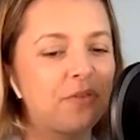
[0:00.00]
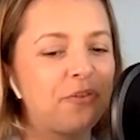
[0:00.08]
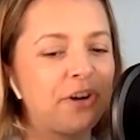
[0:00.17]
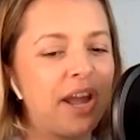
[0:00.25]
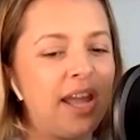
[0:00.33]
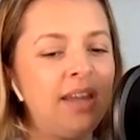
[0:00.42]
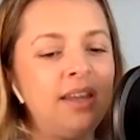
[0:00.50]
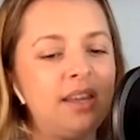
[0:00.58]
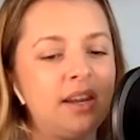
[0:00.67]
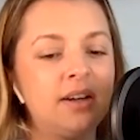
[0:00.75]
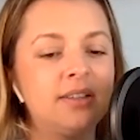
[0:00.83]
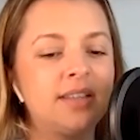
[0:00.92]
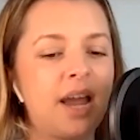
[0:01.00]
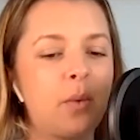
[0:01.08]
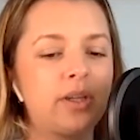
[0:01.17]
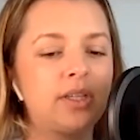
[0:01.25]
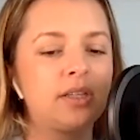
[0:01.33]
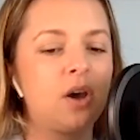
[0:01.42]
For oh. eight years, I
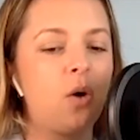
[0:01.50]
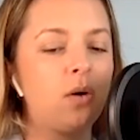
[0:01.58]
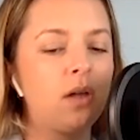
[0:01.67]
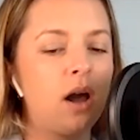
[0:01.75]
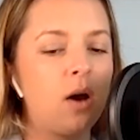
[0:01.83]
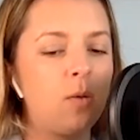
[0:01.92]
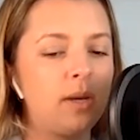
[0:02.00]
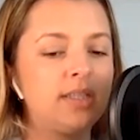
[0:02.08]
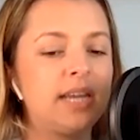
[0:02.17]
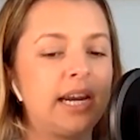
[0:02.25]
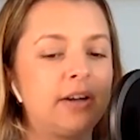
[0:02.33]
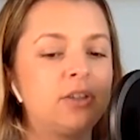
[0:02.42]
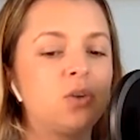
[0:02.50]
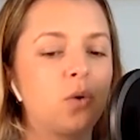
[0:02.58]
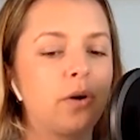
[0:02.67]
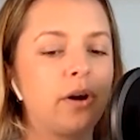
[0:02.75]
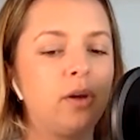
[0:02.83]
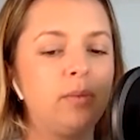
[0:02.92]
worked at the Oklahoma
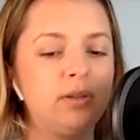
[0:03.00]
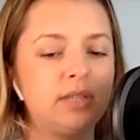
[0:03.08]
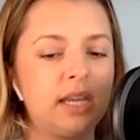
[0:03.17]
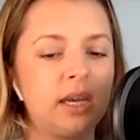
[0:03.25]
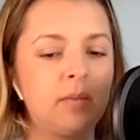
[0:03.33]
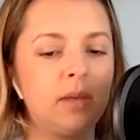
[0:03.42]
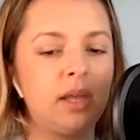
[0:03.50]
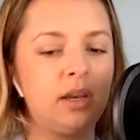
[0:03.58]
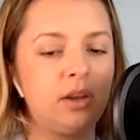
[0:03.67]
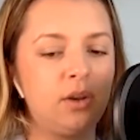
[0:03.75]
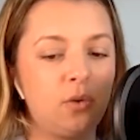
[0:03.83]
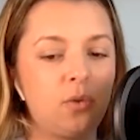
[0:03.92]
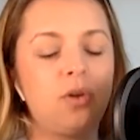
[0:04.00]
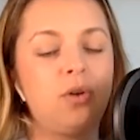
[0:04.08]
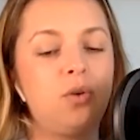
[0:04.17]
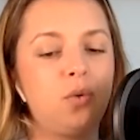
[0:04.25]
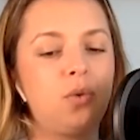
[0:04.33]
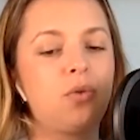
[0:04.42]
Territorial Museum in
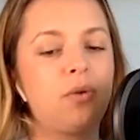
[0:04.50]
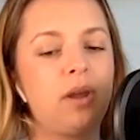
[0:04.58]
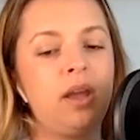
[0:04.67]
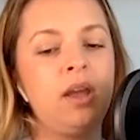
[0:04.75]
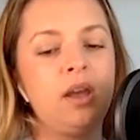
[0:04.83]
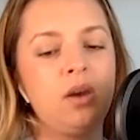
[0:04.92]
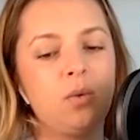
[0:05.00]
Guthrie,